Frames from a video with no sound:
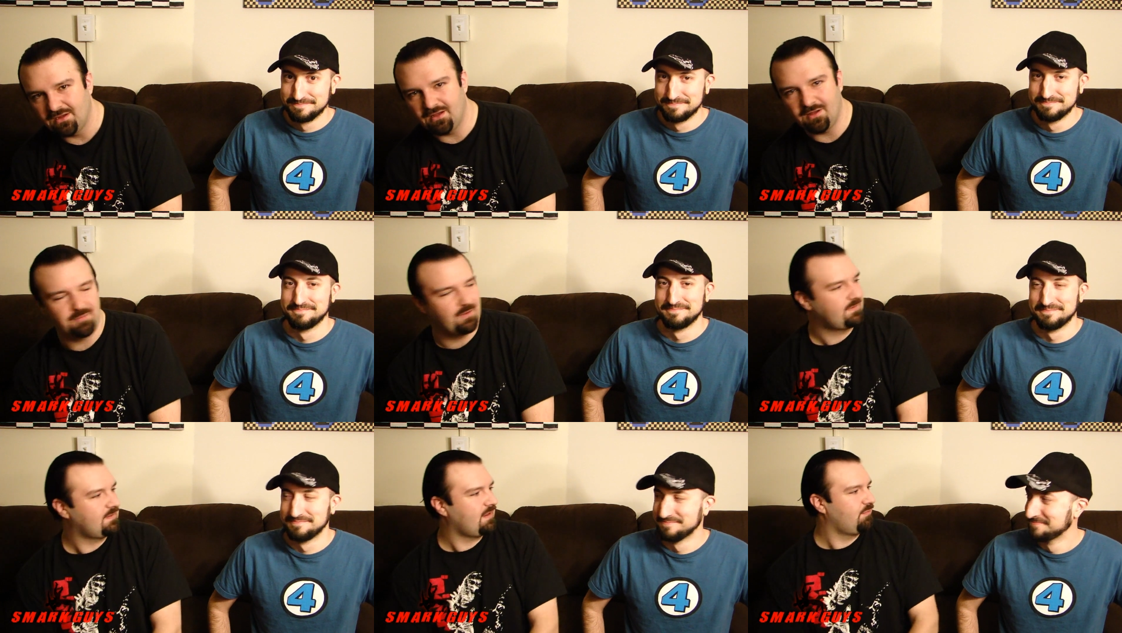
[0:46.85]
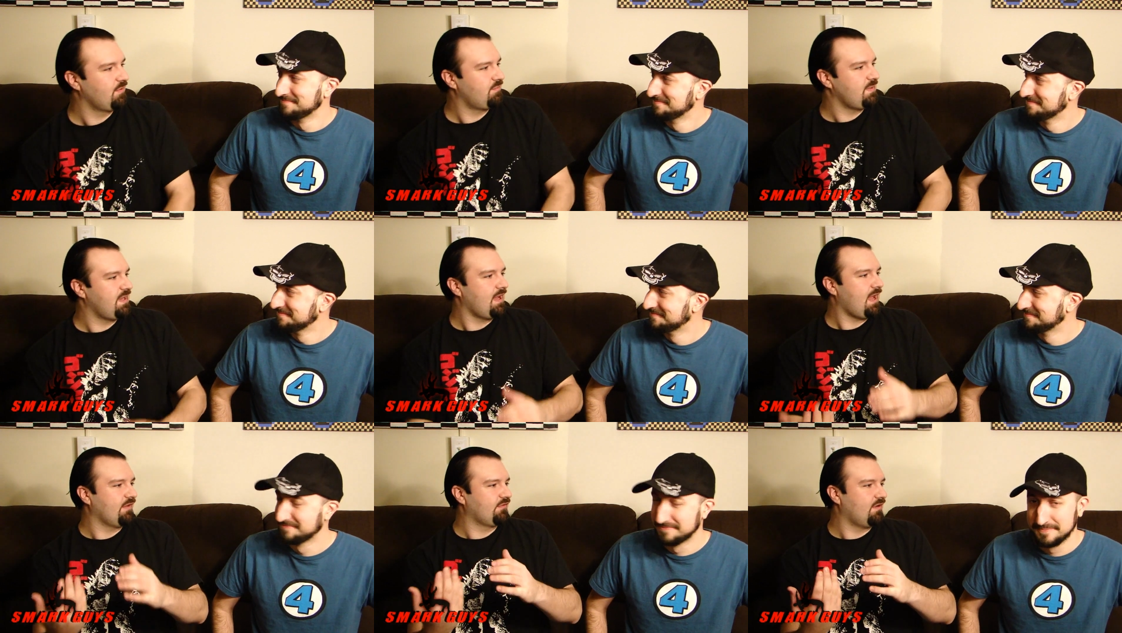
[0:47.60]
Speaker 1: Uh, but uh, with
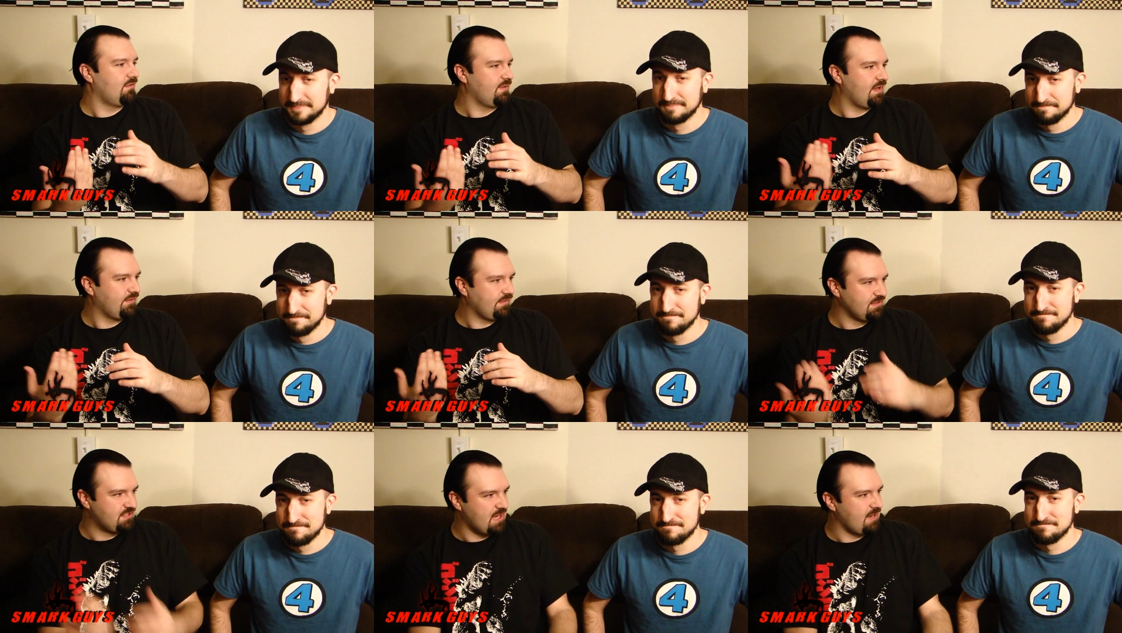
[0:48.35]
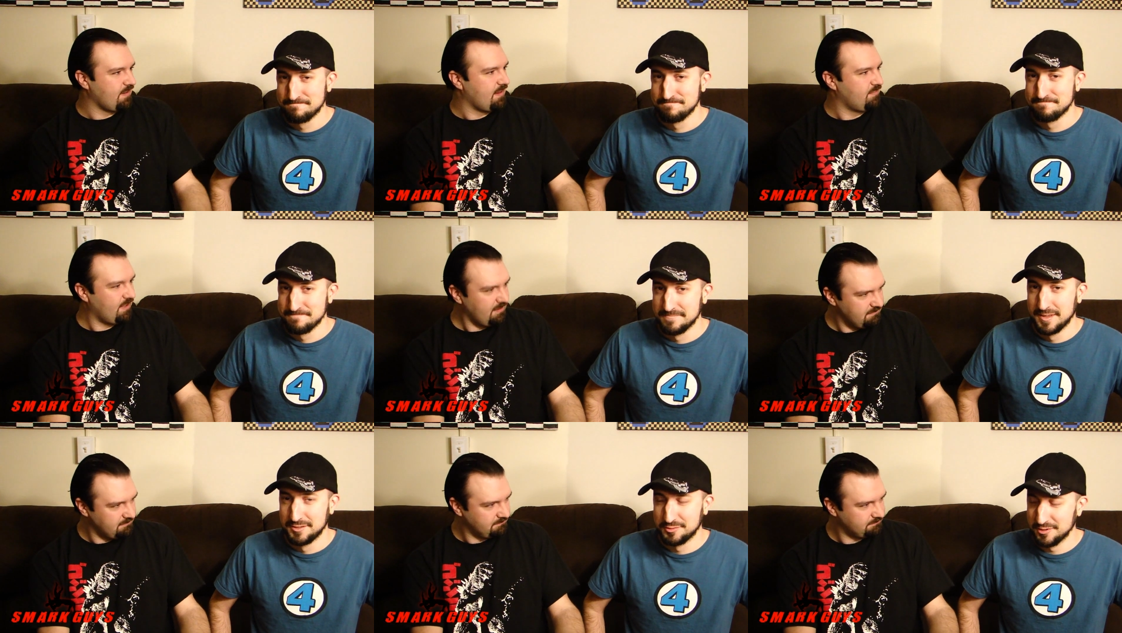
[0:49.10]
me, as always, is John
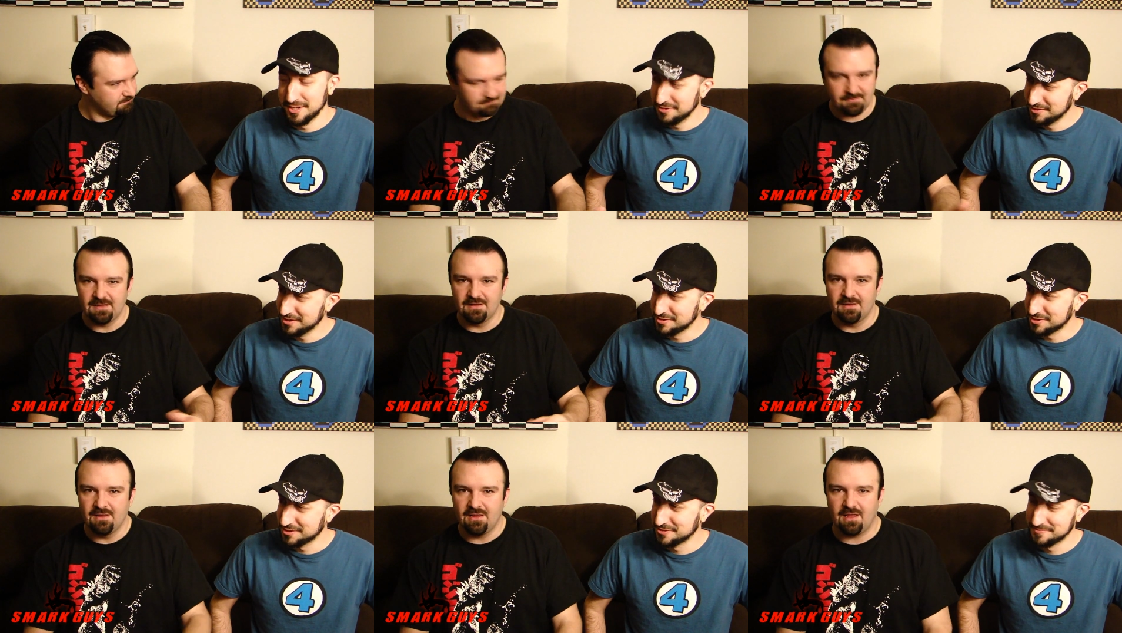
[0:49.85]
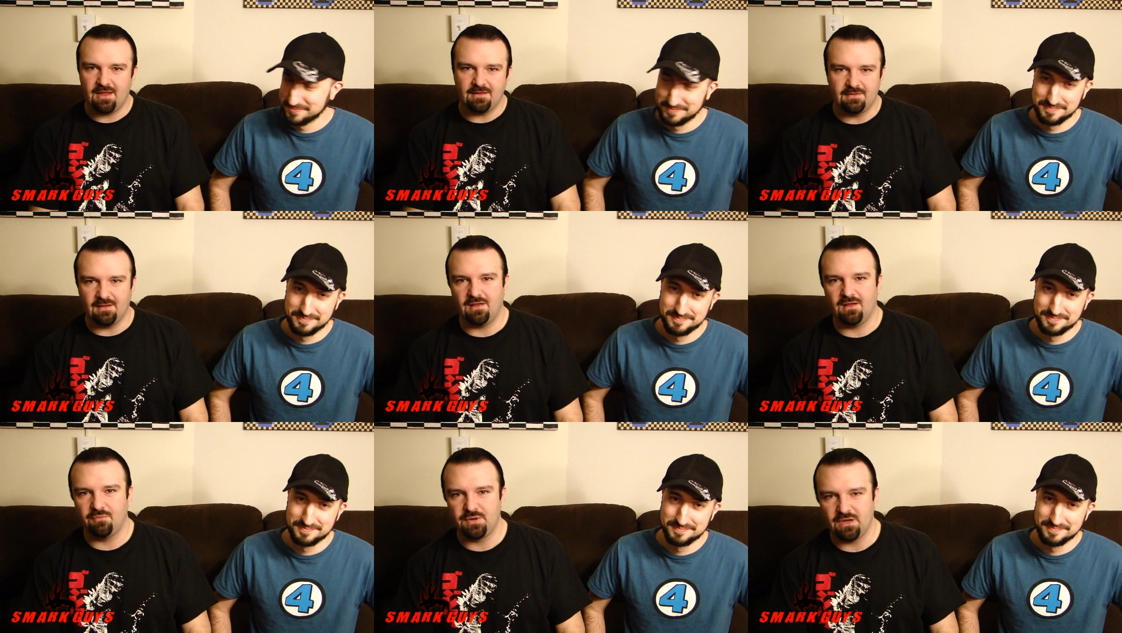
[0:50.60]
Rambo. That's right, yes. And
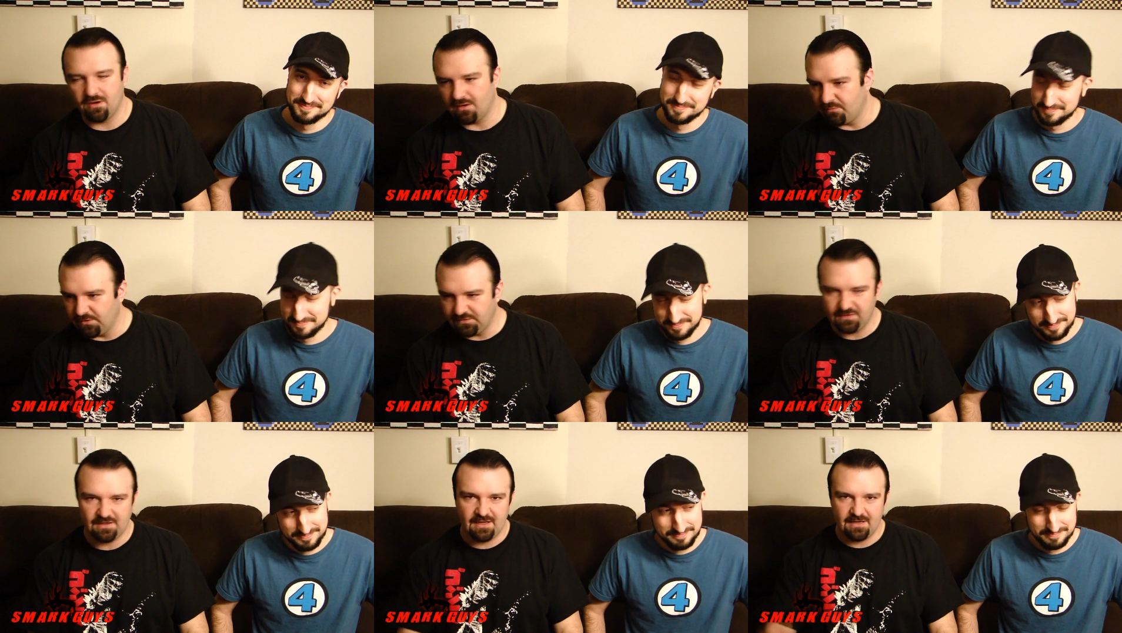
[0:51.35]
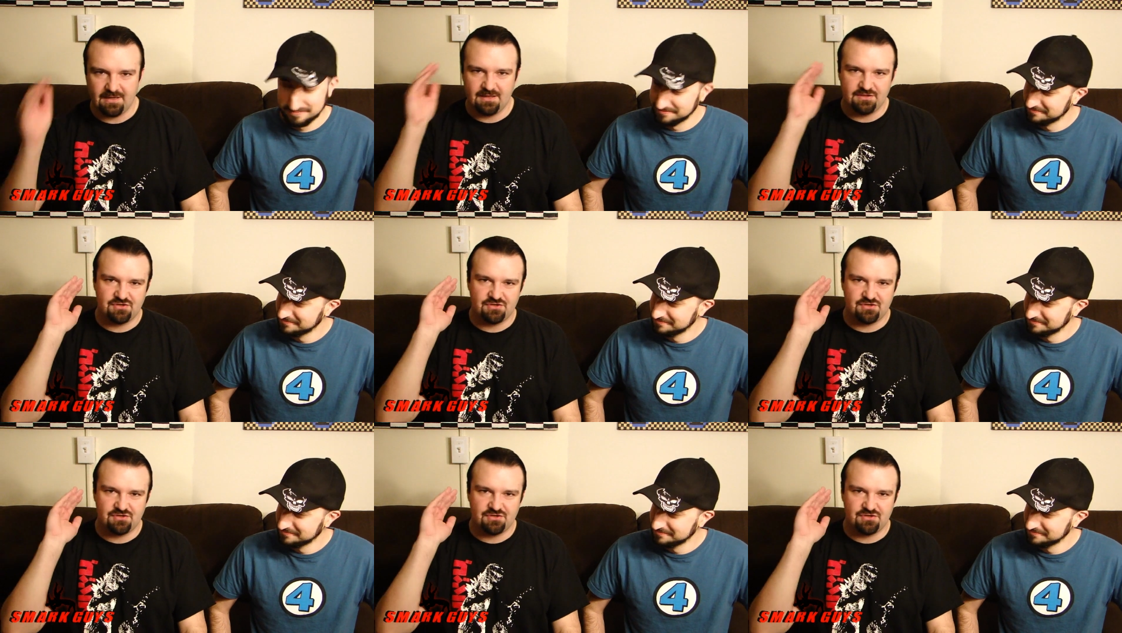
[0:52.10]
uh, we are once again heading